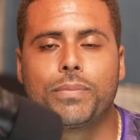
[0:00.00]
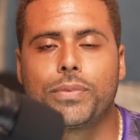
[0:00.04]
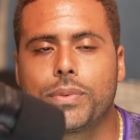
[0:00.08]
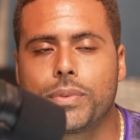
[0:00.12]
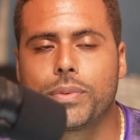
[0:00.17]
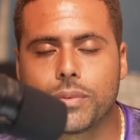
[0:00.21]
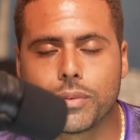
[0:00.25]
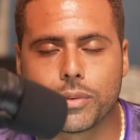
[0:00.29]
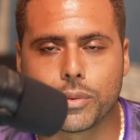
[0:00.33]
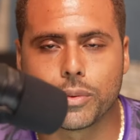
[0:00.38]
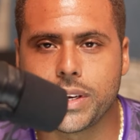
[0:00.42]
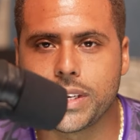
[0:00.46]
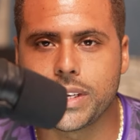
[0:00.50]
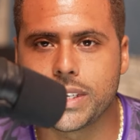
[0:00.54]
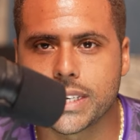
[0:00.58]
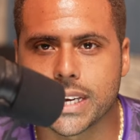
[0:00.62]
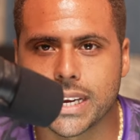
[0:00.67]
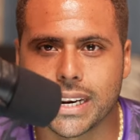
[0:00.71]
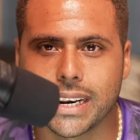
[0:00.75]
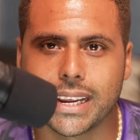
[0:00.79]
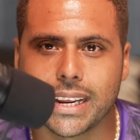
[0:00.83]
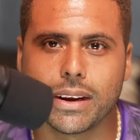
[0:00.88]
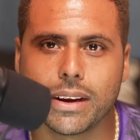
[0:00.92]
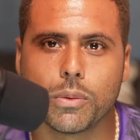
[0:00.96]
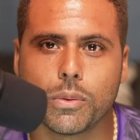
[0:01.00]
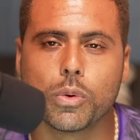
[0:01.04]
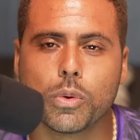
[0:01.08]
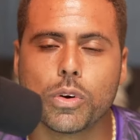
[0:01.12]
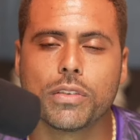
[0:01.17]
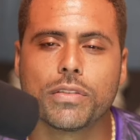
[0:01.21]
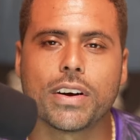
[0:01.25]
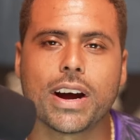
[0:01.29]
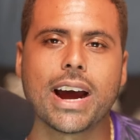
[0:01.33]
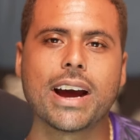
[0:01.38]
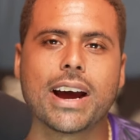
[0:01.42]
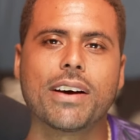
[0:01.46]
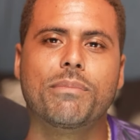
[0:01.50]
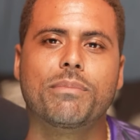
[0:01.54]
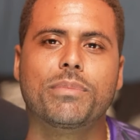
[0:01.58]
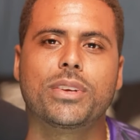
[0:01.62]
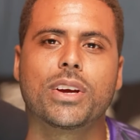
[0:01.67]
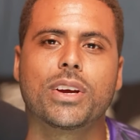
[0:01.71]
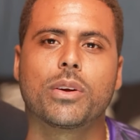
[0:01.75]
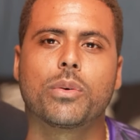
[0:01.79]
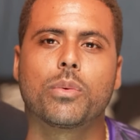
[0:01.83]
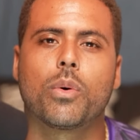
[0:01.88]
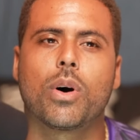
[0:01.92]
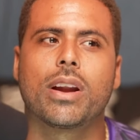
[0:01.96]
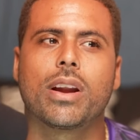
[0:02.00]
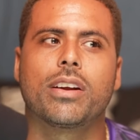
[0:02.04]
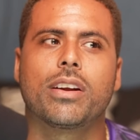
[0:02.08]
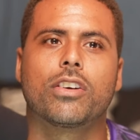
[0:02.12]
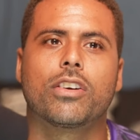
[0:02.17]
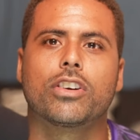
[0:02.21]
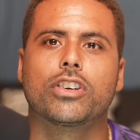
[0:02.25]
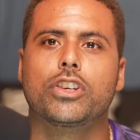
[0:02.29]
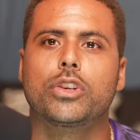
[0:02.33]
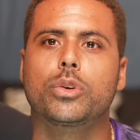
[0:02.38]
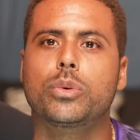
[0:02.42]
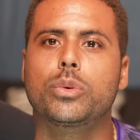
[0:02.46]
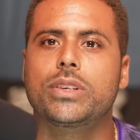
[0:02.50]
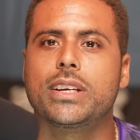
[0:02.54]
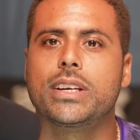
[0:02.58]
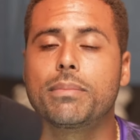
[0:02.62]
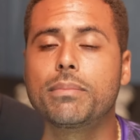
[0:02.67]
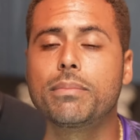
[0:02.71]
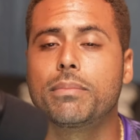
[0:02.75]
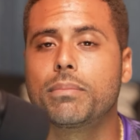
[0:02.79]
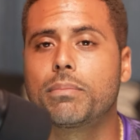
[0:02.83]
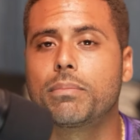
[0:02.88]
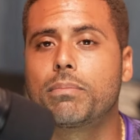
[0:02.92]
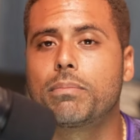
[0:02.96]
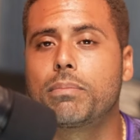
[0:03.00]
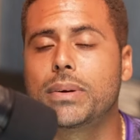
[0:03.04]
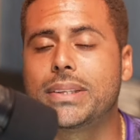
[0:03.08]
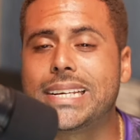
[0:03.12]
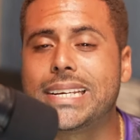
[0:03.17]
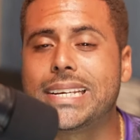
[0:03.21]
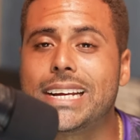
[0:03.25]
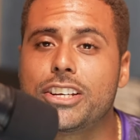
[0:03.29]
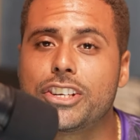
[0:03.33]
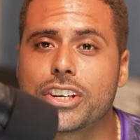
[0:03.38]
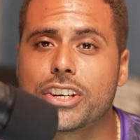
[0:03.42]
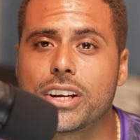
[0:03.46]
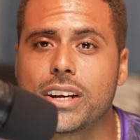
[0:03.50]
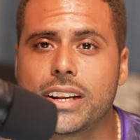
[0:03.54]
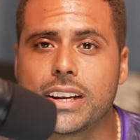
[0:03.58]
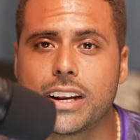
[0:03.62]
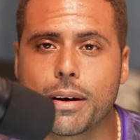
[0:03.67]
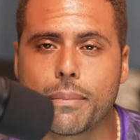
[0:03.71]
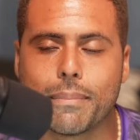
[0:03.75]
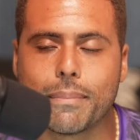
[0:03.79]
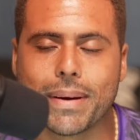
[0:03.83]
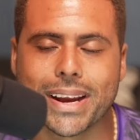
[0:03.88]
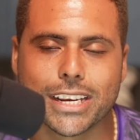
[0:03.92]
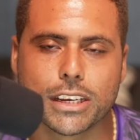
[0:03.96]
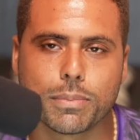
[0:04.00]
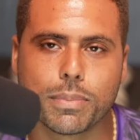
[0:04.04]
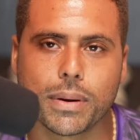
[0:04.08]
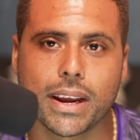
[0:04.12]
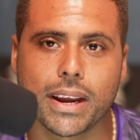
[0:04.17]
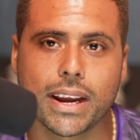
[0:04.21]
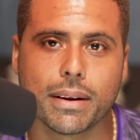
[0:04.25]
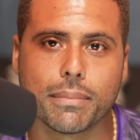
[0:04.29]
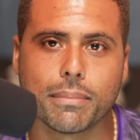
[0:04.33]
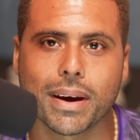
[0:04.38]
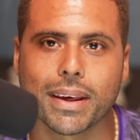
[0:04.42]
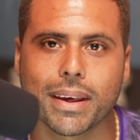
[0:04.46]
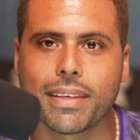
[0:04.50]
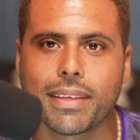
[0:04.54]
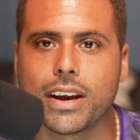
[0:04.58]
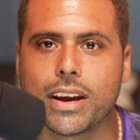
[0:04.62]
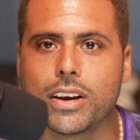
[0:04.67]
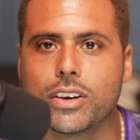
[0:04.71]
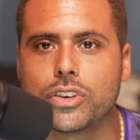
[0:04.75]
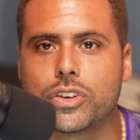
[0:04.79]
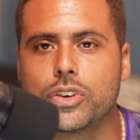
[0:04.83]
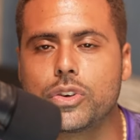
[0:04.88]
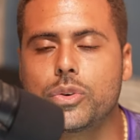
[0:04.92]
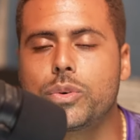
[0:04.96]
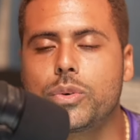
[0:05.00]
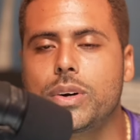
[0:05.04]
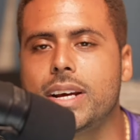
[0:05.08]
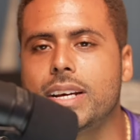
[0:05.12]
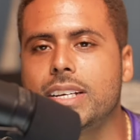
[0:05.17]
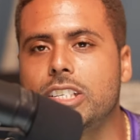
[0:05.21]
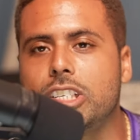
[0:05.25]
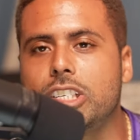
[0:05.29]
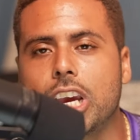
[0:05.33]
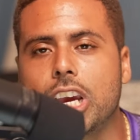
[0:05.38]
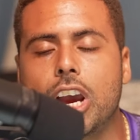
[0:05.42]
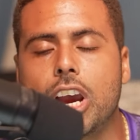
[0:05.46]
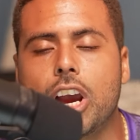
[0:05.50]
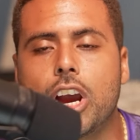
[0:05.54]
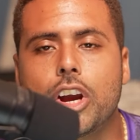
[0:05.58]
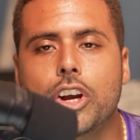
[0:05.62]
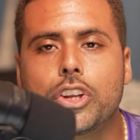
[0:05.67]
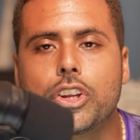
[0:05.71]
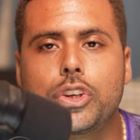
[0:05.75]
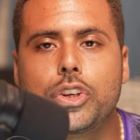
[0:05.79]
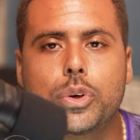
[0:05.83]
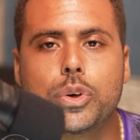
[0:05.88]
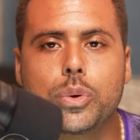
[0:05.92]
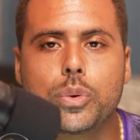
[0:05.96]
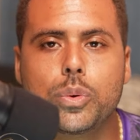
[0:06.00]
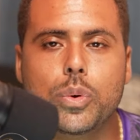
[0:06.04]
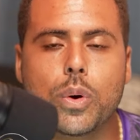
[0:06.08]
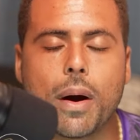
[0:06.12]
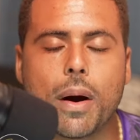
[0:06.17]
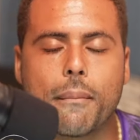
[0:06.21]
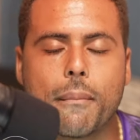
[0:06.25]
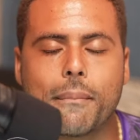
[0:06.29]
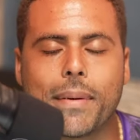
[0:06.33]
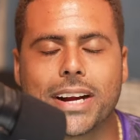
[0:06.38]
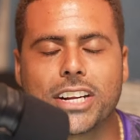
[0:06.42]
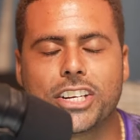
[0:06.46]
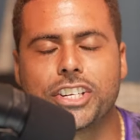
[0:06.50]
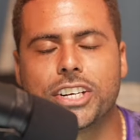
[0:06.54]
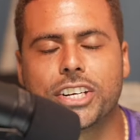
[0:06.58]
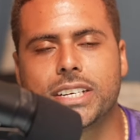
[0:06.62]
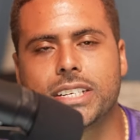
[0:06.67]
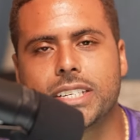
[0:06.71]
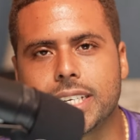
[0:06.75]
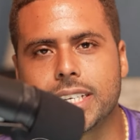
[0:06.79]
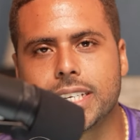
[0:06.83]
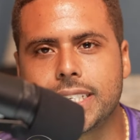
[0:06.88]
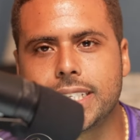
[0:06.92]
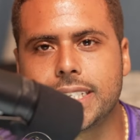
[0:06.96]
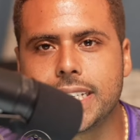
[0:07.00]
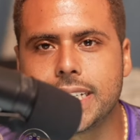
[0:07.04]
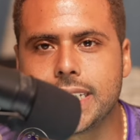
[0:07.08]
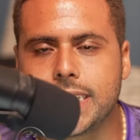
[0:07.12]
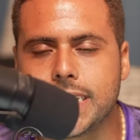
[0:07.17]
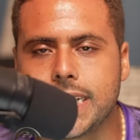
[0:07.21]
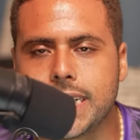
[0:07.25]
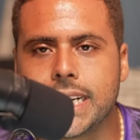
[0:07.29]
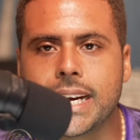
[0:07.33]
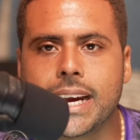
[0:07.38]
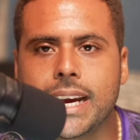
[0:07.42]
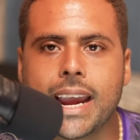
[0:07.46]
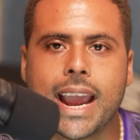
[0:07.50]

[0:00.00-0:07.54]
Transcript: recently. Wolverhampton Wanderers losing potentially their best player in Matheus Nunes to Manchester City,